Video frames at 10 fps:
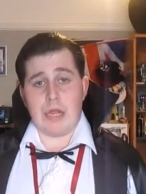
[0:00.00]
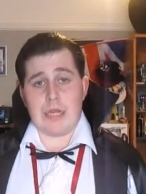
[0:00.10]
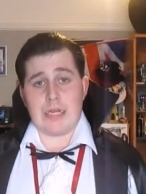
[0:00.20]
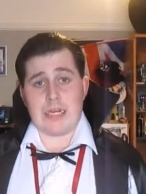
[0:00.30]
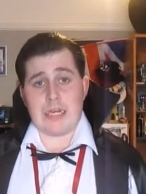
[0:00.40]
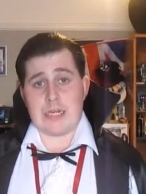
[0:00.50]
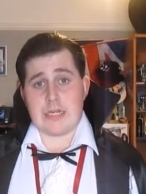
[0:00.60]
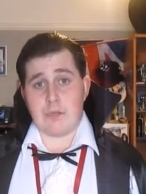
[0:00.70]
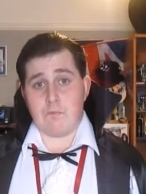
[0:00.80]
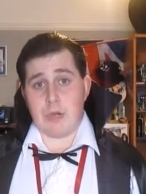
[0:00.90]
and his
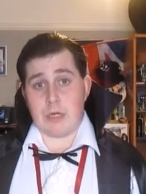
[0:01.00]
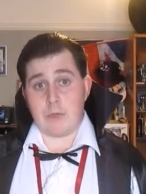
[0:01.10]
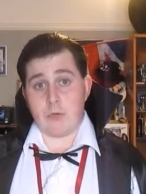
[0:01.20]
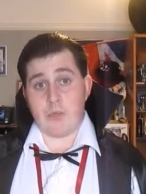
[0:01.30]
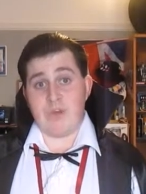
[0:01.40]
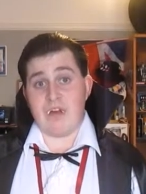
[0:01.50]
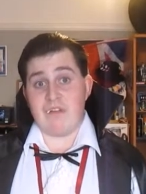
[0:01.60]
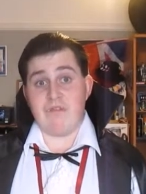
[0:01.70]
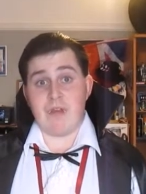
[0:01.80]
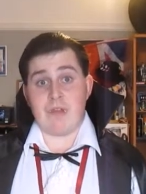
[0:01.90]
blood will be
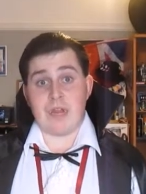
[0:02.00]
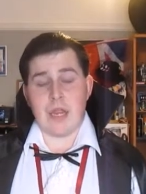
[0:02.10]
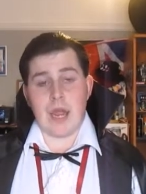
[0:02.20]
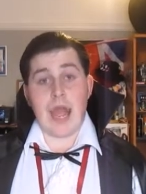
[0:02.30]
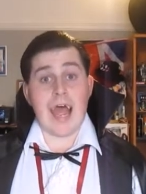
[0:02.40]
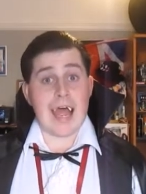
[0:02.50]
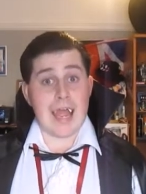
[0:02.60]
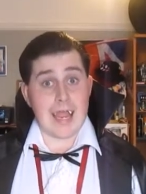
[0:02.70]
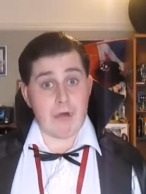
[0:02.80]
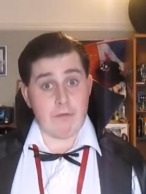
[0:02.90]
very very
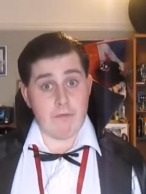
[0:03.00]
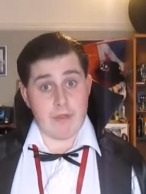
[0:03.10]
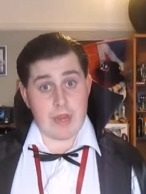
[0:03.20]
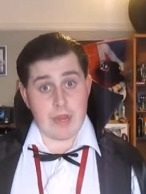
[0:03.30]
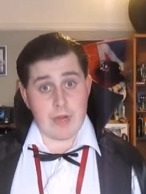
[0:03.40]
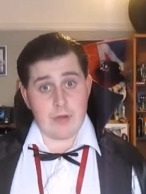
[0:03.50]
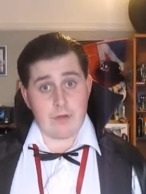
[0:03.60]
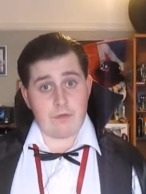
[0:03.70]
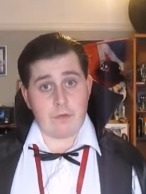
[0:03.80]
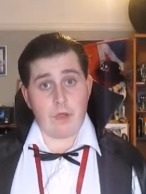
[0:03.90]
healthy
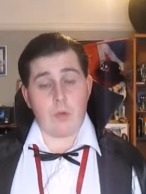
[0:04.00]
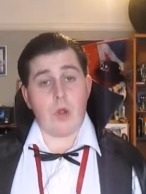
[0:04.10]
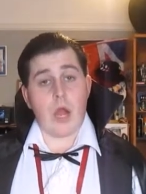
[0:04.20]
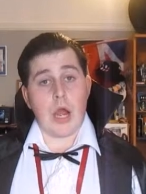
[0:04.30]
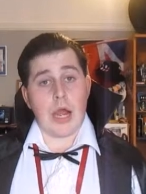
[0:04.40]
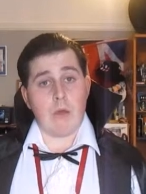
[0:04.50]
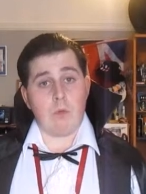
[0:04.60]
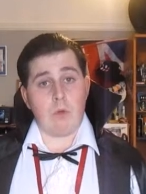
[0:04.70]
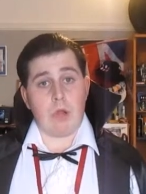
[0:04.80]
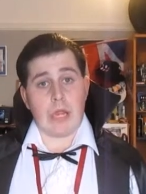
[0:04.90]
so I
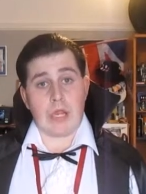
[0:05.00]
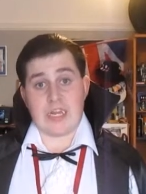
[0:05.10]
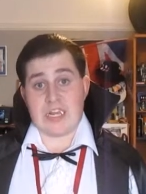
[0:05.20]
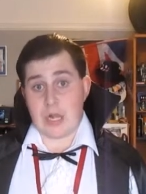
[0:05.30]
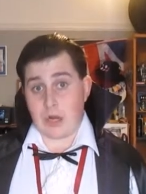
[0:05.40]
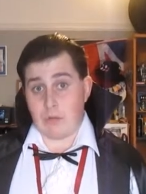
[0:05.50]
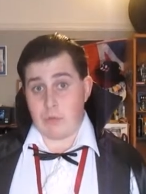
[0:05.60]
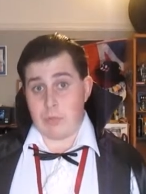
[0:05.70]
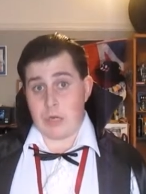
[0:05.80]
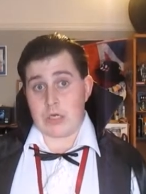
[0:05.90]
will like suck
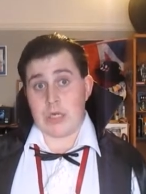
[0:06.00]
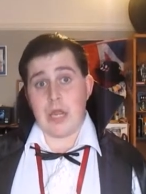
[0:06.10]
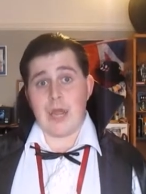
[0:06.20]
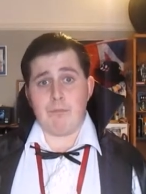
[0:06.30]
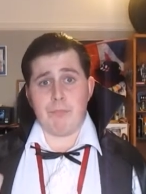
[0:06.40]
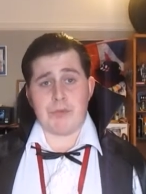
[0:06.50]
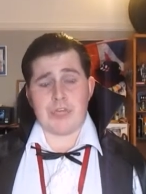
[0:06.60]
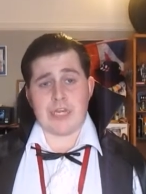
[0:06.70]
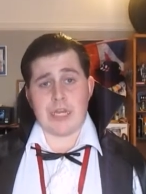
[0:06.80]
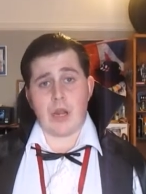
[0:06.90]
the blood and
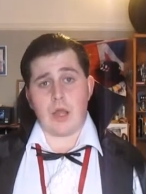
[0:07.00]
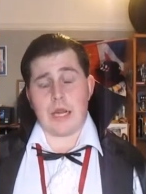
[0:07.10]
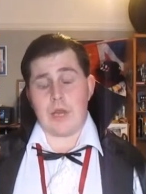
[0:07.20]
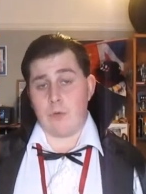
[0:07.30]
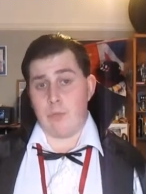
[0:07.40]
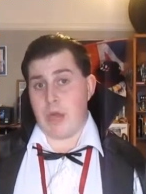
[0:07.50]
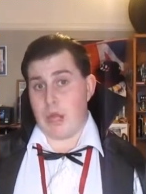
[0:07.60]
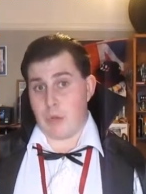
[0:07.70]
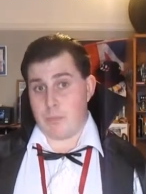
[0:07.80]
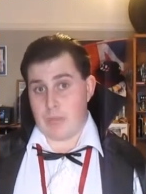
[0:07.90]
put it in like a little
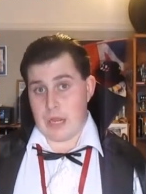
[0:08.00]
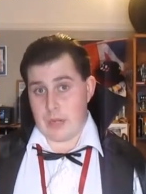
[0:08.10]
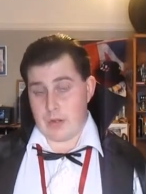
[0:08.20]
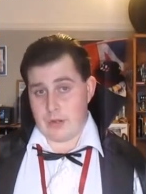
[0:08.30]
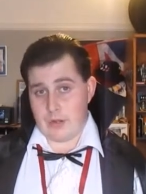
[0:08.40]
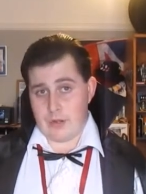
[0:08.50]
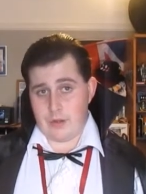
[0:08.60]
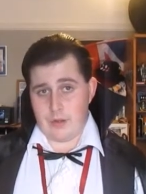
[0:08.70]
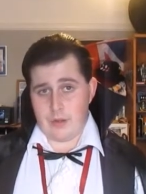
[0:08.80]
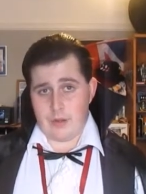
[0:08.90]
blood bank
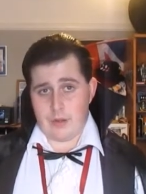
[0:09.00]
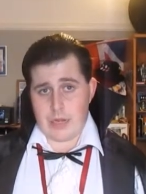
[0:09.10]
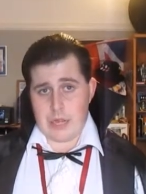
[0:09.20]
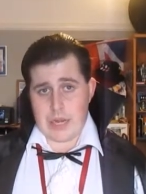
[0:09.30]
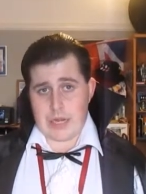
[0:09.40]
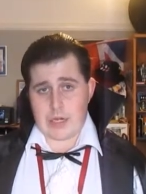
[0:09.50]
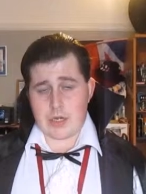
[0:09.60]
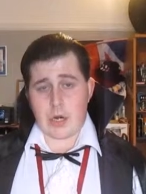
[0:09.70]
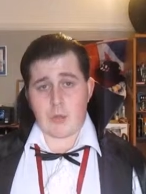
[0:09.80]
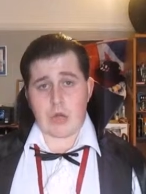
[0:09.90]

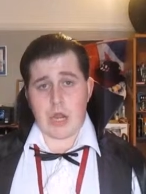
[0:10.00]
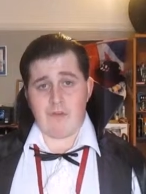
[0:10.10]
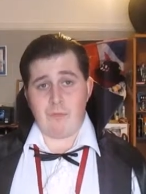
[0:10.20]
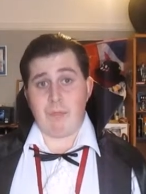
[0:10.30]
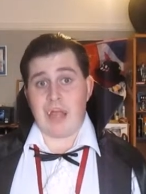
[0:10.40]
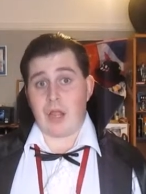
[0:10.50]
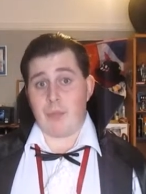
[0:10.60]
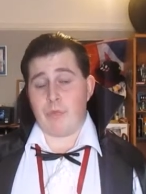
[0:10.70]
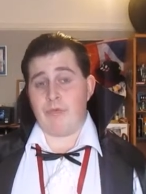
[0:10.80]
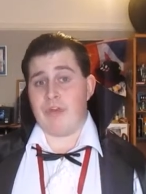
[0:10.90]
and I will have a
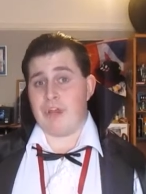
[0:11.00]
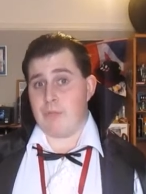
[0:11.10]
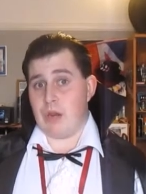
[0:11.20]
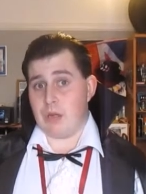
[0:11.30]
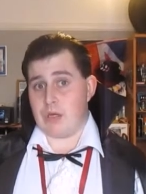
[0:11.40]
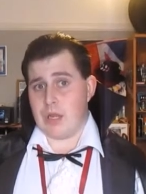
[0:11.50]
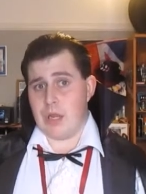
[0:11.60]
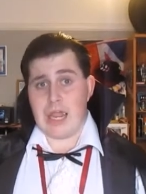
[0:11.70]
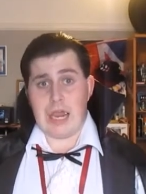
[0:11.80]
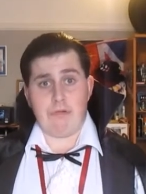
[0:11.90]
backup of his blood
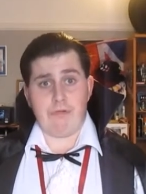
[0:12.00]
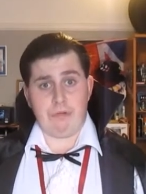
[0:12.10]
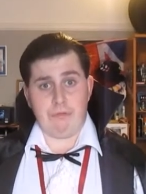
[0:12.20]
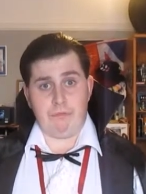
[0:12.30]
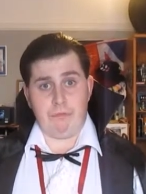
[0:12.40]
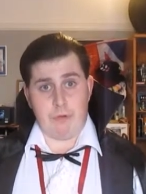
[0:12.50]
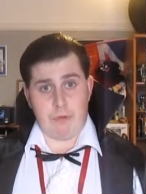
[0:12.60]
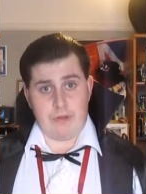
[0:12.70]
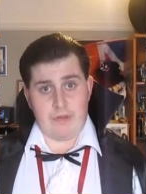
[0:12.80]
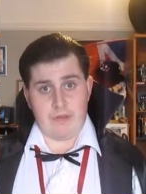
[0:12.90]
and fun the
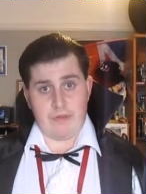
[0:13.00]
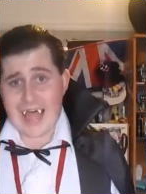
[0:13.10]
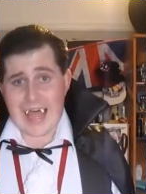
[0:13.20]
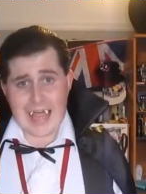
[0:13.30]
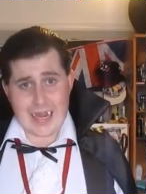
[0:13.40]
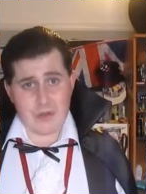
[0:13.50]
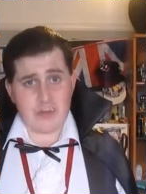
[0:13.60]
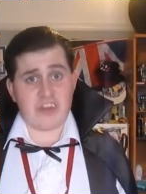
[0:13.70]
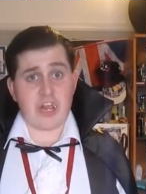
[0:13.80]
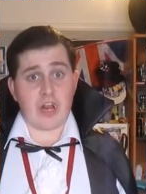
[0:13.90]
Louis
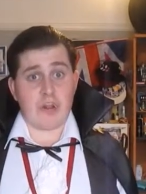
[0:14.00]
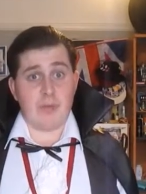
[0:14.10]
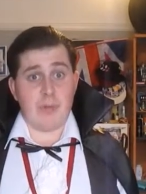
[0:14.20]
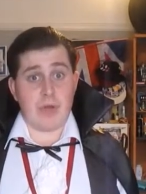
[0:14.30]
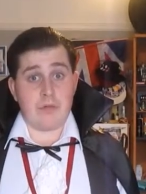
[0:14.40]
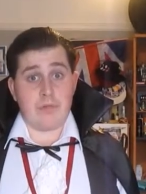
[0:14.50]
and suck the blood